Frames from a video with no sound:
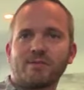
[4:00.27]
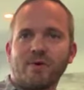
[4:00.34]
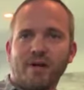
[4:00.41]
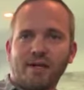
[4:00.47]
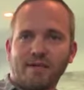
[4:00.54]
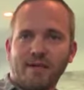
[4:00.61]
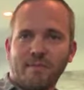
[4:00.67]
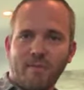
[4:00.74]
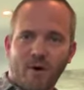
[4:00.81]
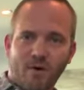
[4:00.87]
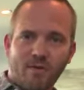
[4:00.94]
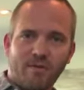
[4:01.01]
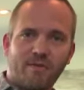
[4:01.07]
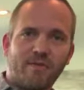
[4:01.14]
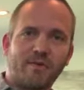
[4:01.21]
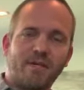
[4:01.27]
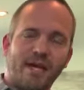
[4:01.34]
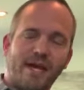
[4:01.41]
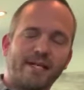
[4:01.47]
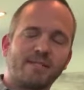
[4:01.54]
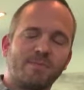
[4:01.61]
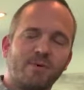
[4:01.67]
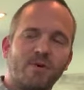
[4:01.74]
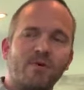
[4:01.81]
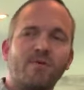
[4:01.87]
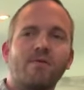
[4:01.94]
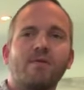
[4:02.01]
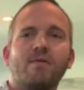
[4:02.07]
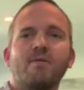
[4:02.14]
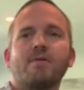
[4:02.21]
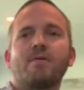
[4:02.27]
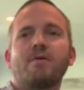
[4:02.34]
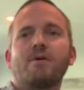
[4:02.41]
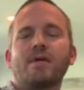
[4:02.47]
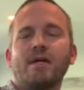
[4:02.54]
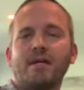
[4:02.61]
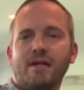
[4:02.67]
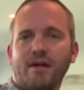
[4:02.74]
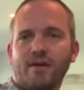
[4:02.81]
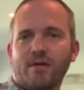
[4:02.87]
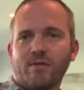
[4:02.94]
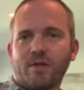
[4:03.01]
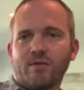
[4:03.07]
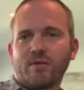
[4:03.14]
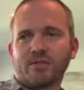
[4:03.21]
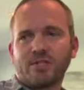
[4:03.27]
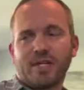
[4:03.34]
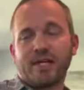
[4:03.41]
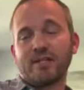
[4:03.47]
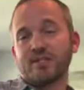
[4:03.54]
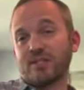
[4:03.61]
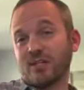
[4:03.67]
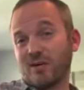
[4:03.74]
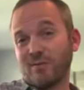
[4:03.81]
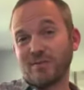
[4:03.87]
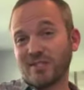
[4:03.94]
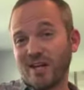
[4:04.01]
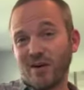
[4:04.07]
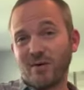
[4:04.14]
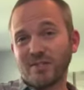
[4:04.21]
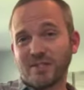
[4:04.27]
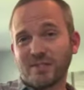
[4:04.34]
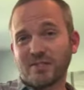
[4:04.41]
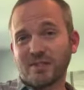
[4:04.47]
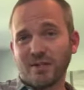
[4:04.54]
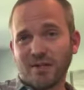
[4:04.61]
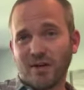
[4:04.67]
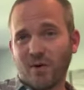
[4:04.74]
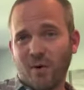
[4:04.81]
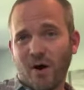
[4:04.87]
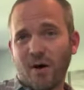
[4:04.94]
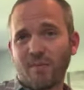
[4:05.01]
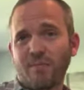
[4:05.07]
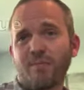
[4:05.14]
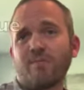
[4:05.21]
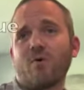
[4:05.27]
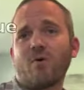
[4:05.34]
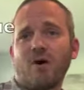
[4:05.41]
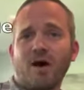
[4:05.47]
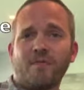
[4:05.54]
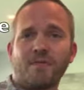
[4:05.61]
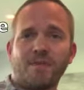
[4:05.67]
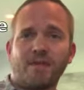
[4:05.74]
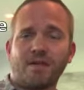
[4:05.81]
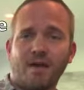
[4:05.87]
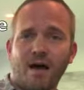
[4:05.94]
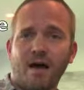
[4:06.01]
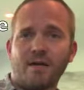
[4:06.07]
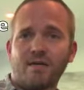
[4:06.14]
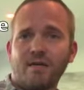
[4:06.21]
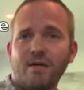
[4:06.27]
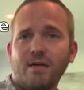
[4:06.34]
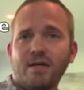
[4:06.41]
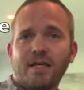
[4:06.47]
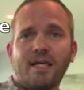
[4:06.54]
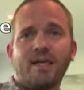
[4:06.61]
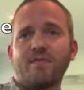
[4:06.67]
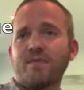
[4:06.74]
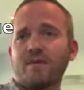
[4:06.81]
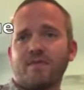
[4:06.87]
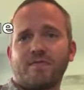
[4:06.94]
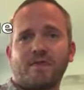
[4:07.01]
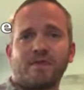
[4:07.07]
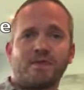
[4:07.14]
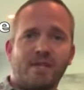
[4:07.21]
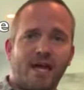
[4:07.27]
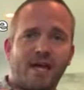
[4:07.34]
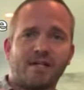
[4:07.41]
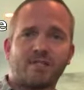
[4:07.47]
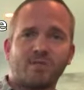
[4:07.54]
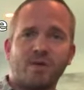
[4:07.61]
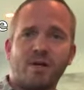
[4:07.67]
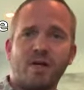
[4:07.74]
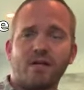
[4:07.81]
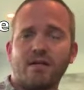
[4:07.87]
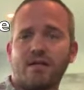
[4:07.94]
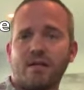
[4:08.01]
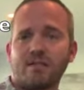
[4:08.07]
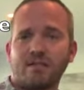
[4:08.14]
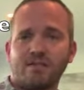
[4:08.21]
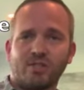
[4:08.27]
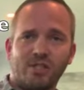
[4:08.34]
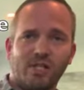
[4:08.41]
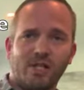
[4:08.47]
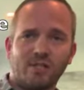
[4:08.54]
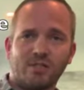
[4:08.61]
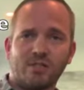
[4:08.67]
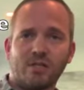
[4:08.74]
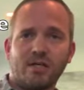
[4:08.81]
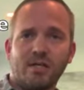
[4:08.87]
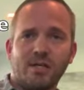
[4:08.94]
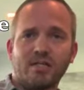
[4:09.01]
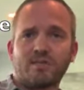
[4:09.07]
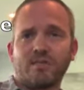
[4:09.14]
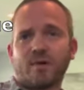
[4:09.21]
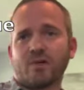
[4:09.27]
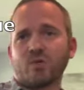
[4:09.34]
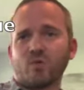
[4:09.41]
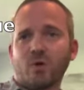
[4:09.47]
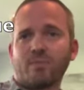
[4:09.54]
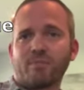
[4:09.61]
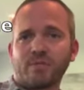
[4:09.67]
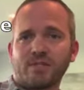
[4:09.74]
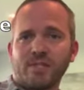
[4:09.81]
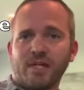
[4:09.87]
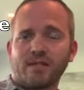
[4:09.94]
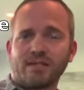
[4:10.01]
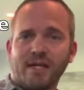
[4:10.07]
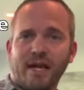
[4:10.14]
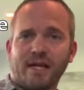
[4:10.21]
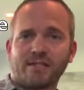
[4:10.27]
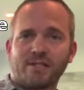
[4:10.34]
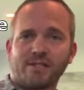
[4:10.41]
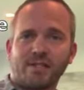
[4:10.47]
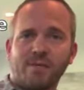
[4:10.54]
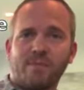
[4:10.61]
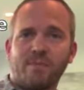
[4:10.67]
right? The amount of your tax bill inherently will change, and almost always it's going to go up. More often than not, even if the tax rate doesn't change as far as what percent taxes